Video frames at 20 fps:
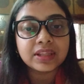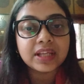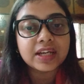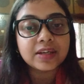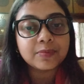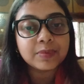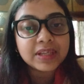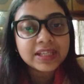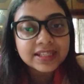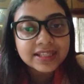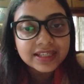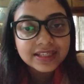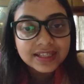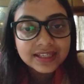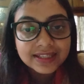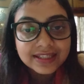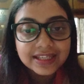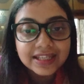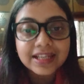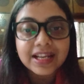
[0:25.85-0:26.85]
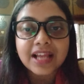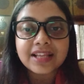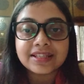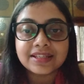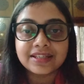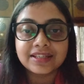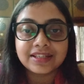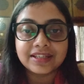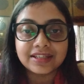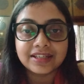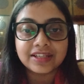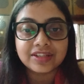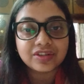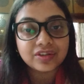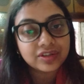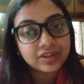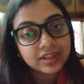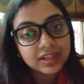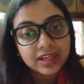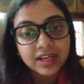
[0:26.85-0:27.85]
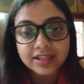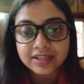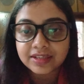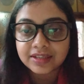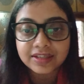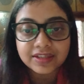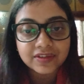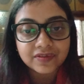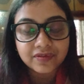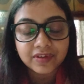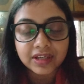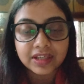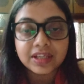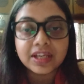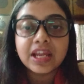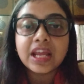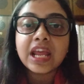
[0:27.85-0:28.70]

that means it is elastic in nature. The elastic is fine.